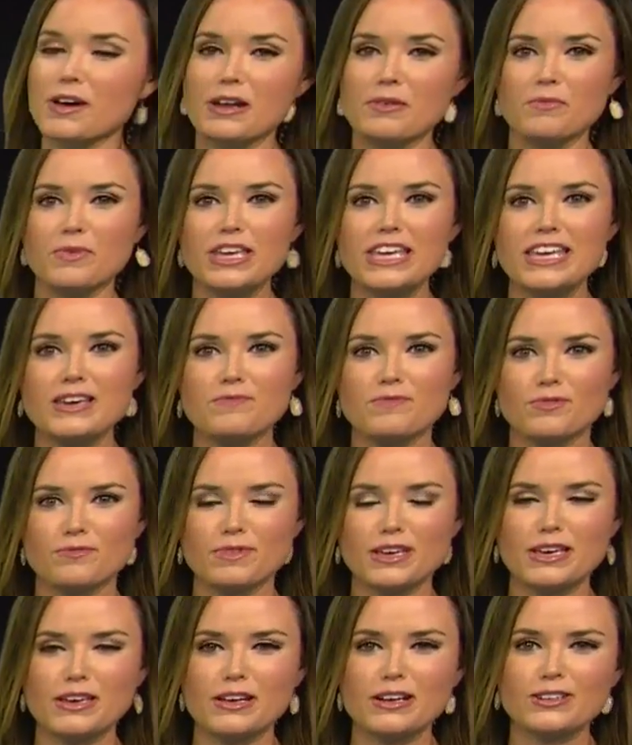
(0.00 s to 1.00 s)
and we will
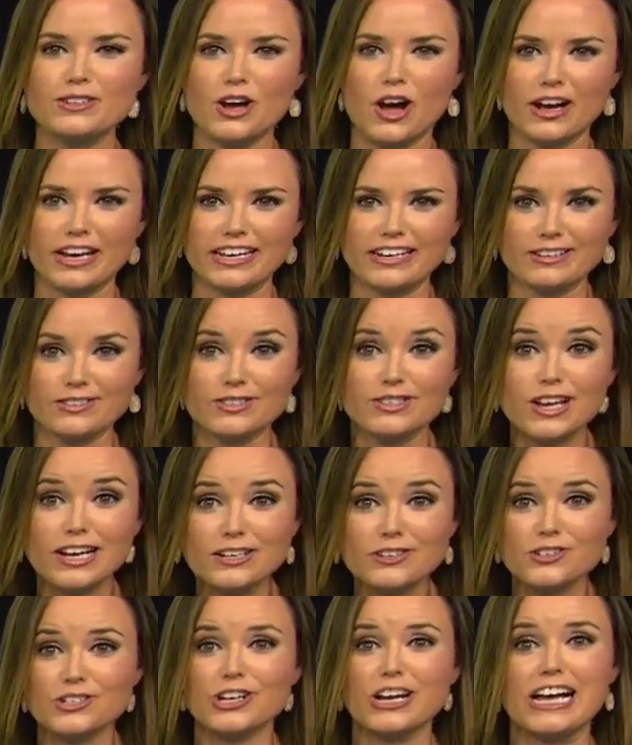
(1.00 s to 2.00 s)
be talking
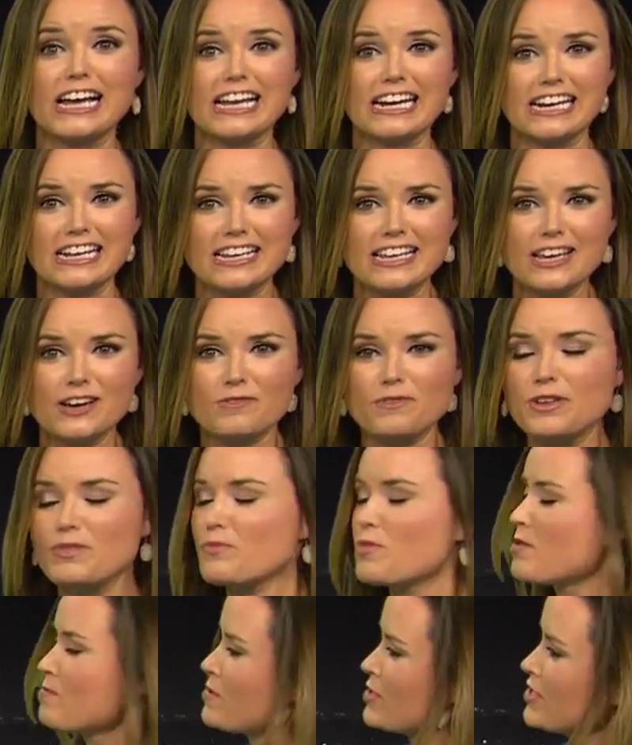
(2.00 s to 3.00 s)
sunshine with
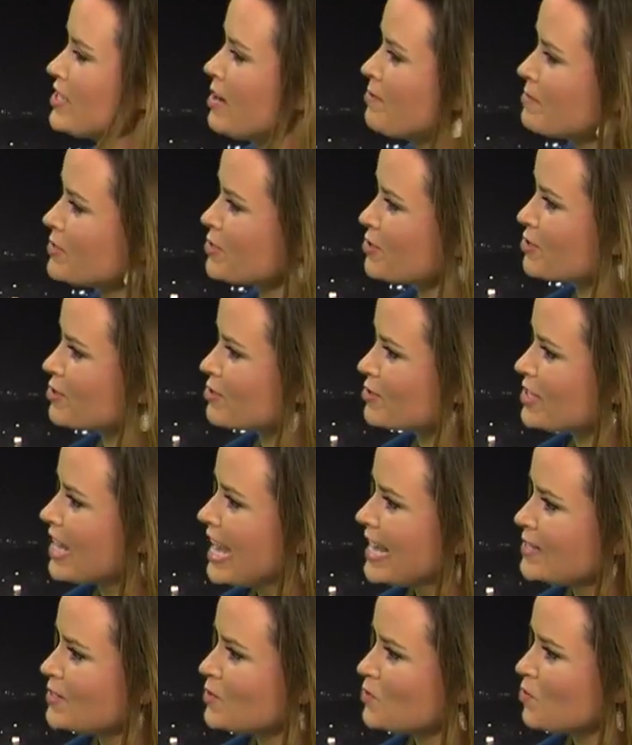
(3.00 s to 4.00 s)
warmer temperatures
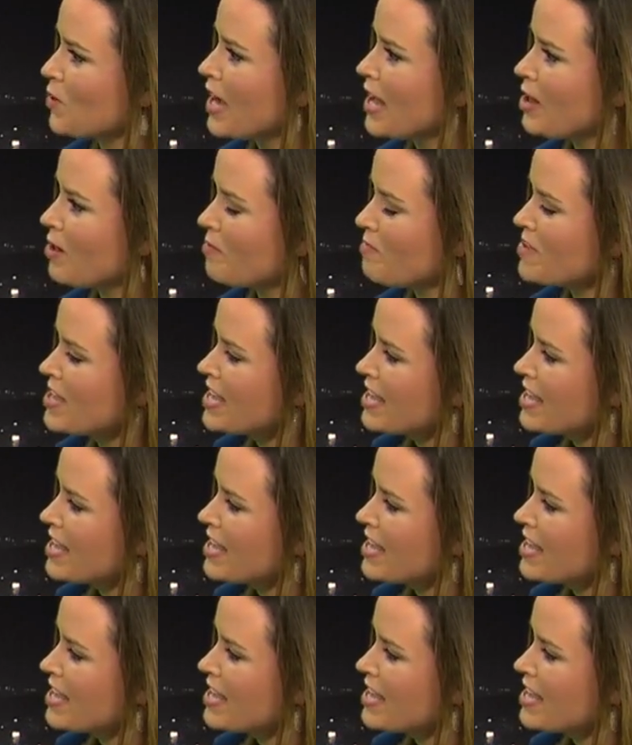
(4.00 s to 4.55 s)
as well.